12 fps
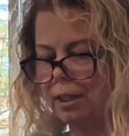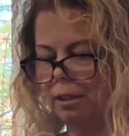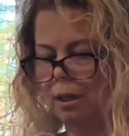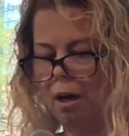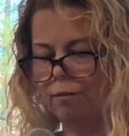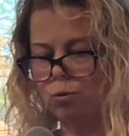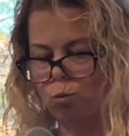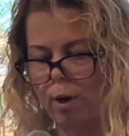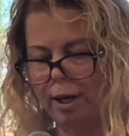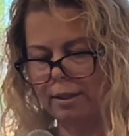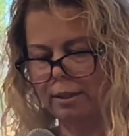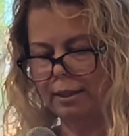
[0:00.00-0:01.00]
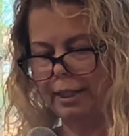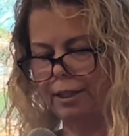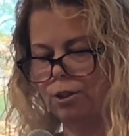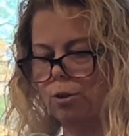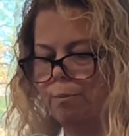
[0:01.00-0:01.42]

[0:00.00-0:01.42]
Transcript: and loved ones need to